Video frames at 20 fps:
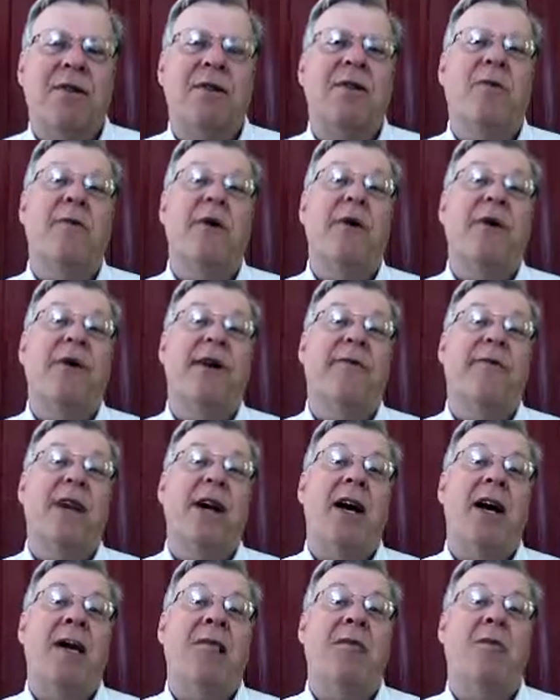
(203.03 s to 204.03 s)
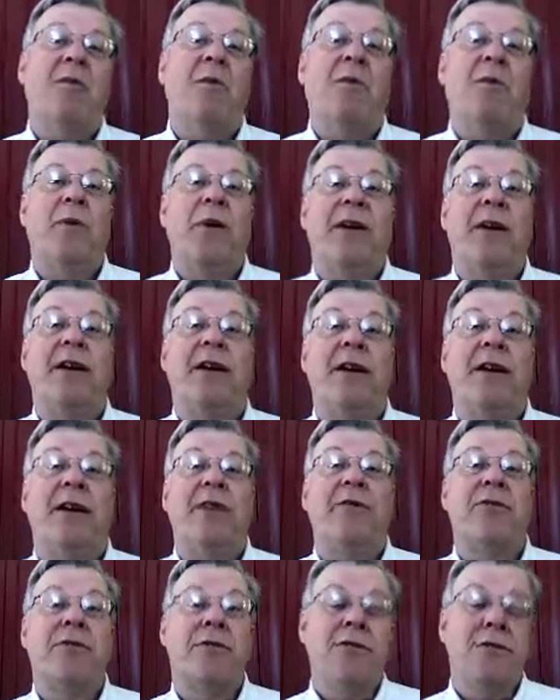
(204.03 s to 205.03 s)
or that we give up when we get
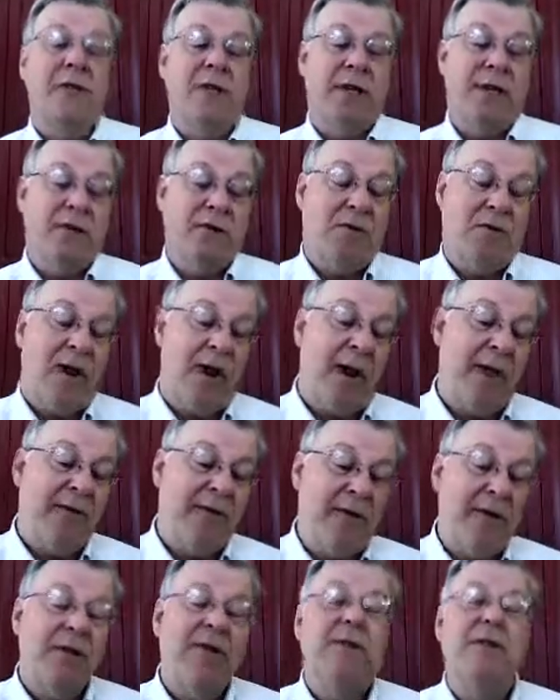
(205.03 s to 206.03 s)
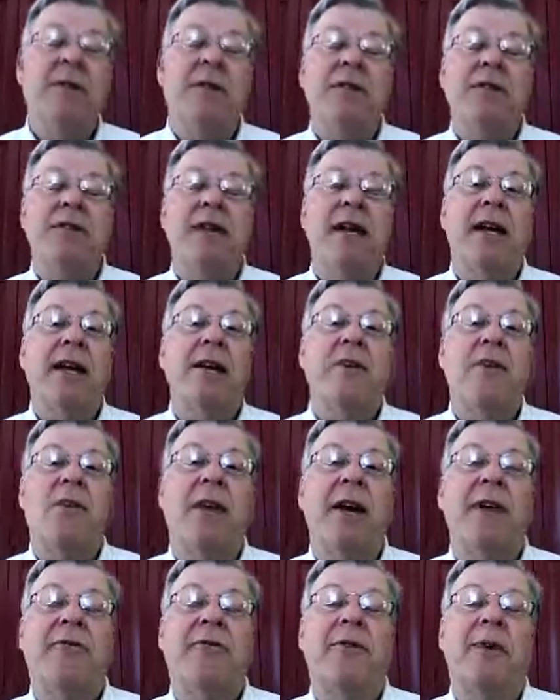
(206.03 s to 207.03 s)
another unit or have a unit taken
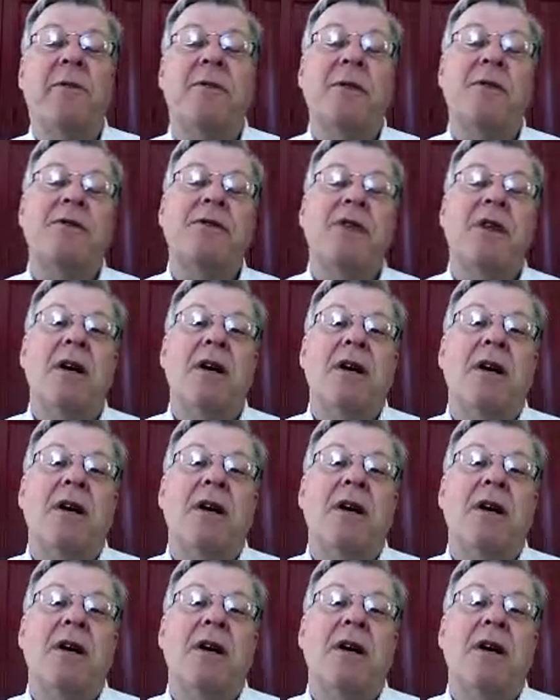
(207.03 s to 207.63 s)
away from us.